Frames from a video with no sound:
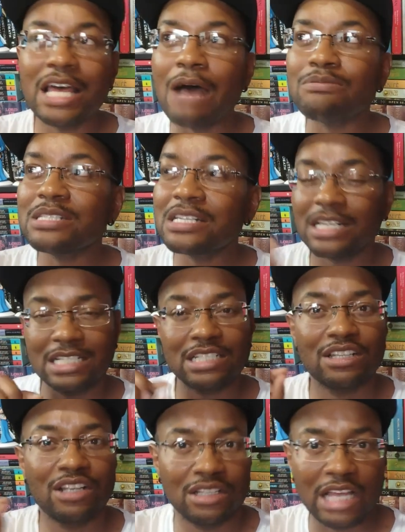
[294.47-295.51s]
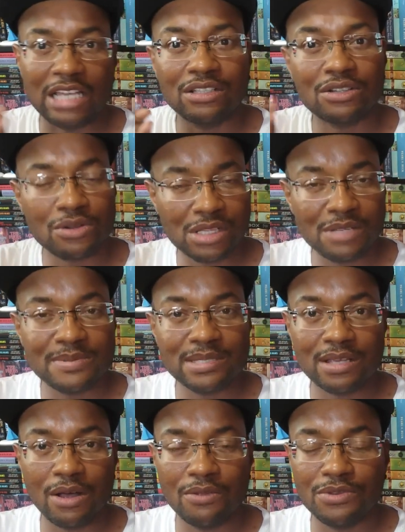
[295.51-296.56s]
i was looking at just look, like little
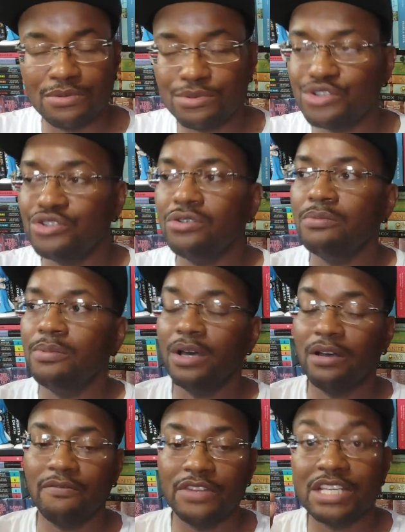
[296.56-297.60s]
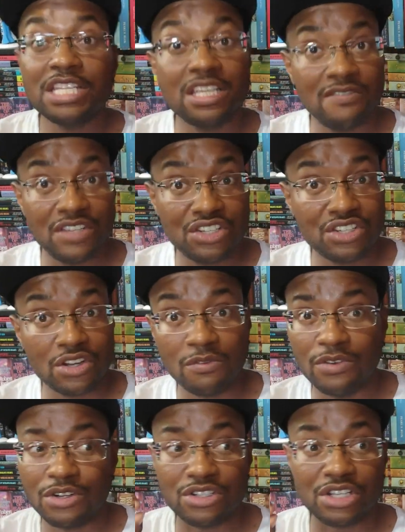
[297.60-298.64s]
clips on youtube of the tv show
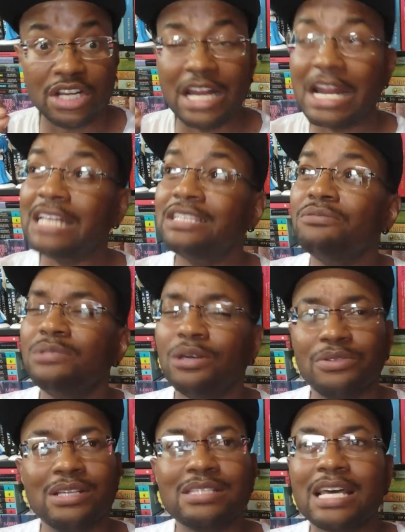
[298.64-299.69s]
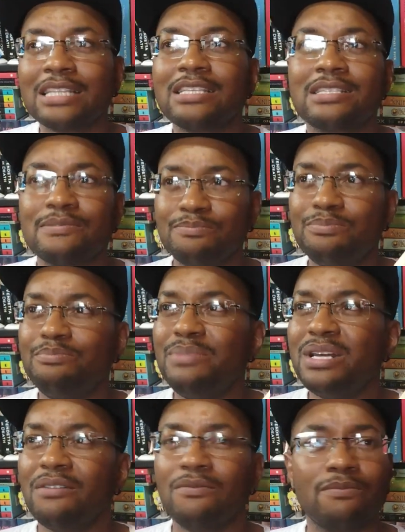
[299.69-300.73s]
version and i don't know there's like this
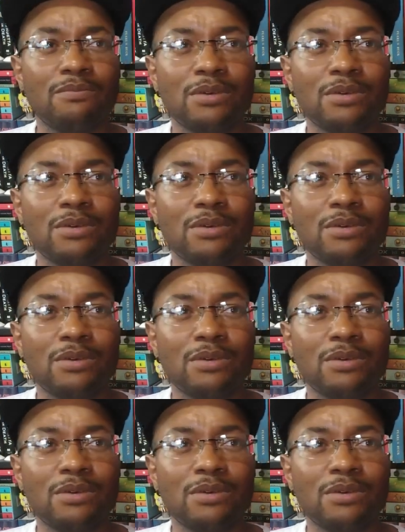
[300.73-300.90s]
bit of